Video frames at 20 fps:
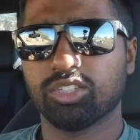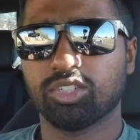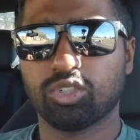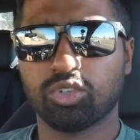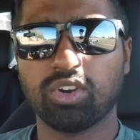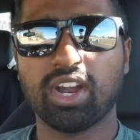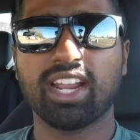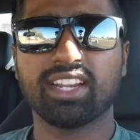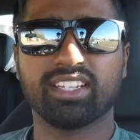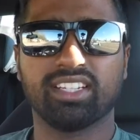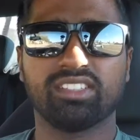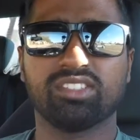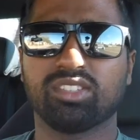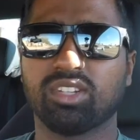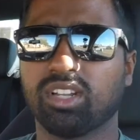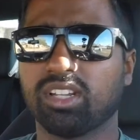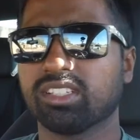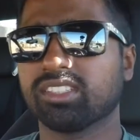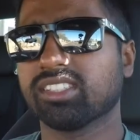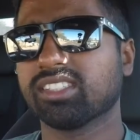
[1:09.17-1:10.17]
track
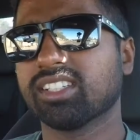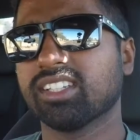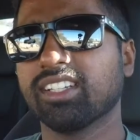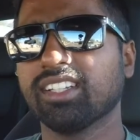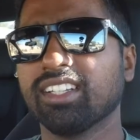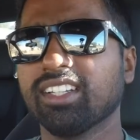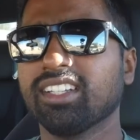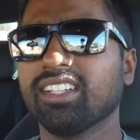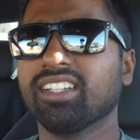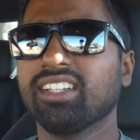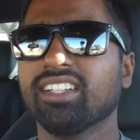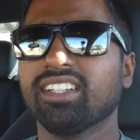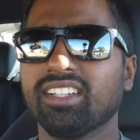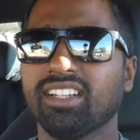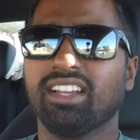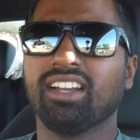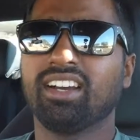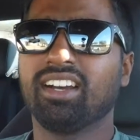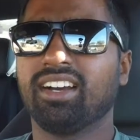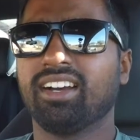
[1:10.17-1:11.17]
exhaust.
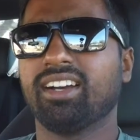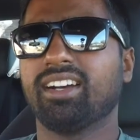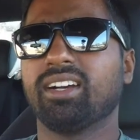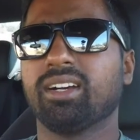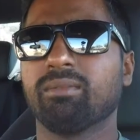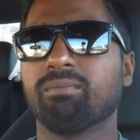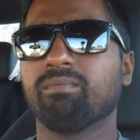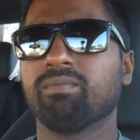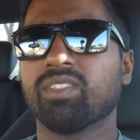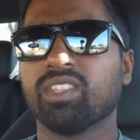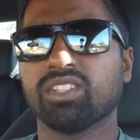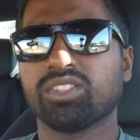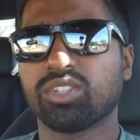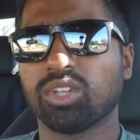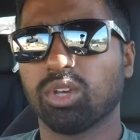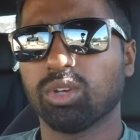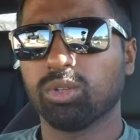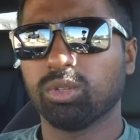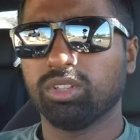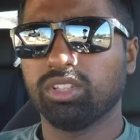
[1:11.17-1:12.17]

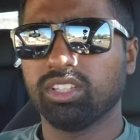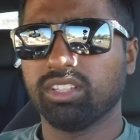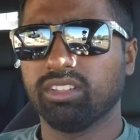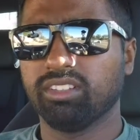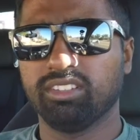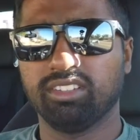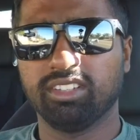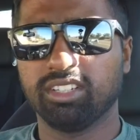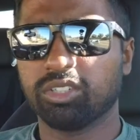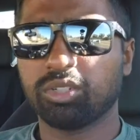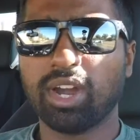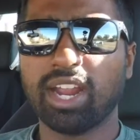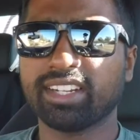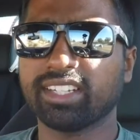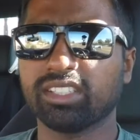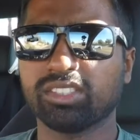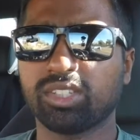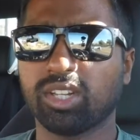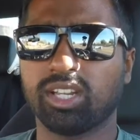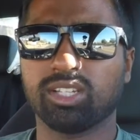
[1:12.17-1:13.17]
So the track
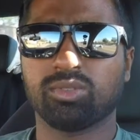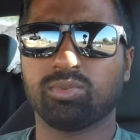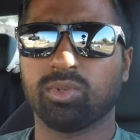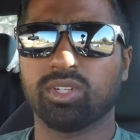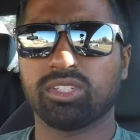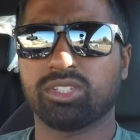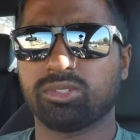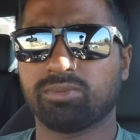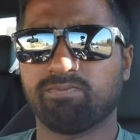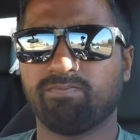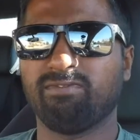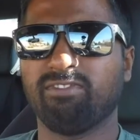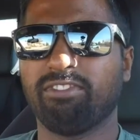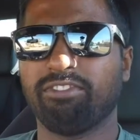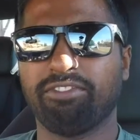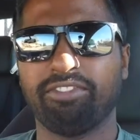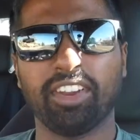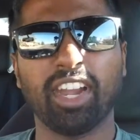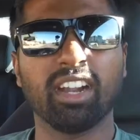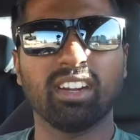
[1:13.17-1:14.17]
exhaust was
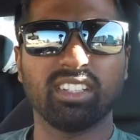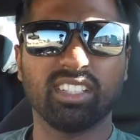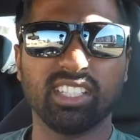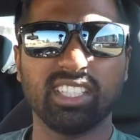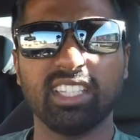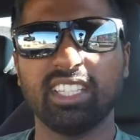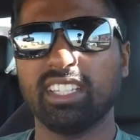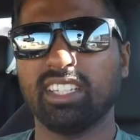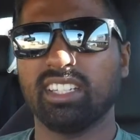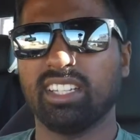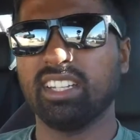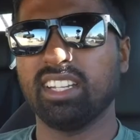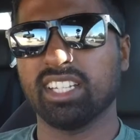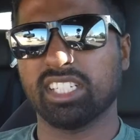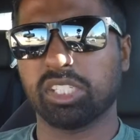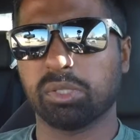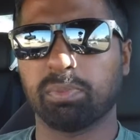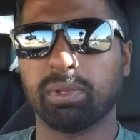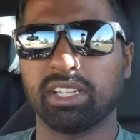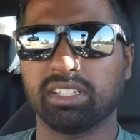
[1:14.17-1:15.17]
fairly
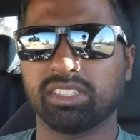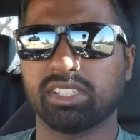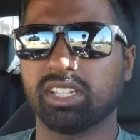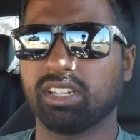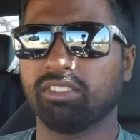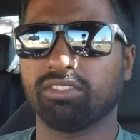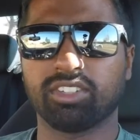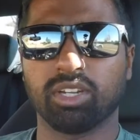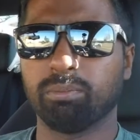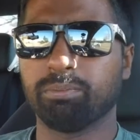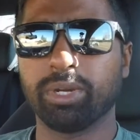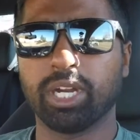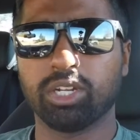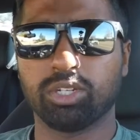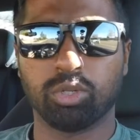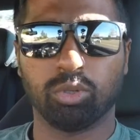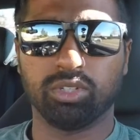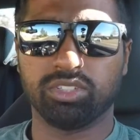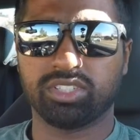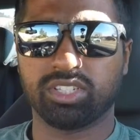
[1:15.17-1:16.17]
inexpensive
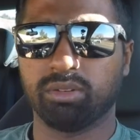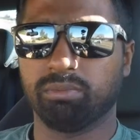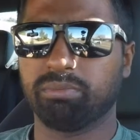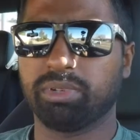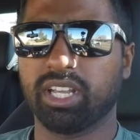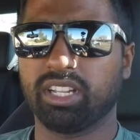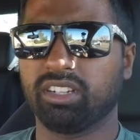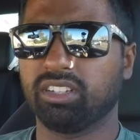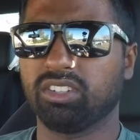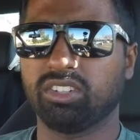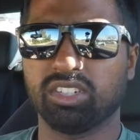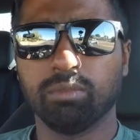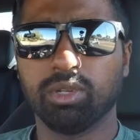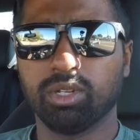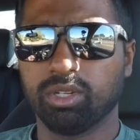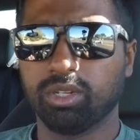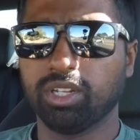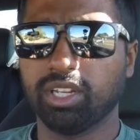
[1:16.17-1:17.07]
compared to its competitors.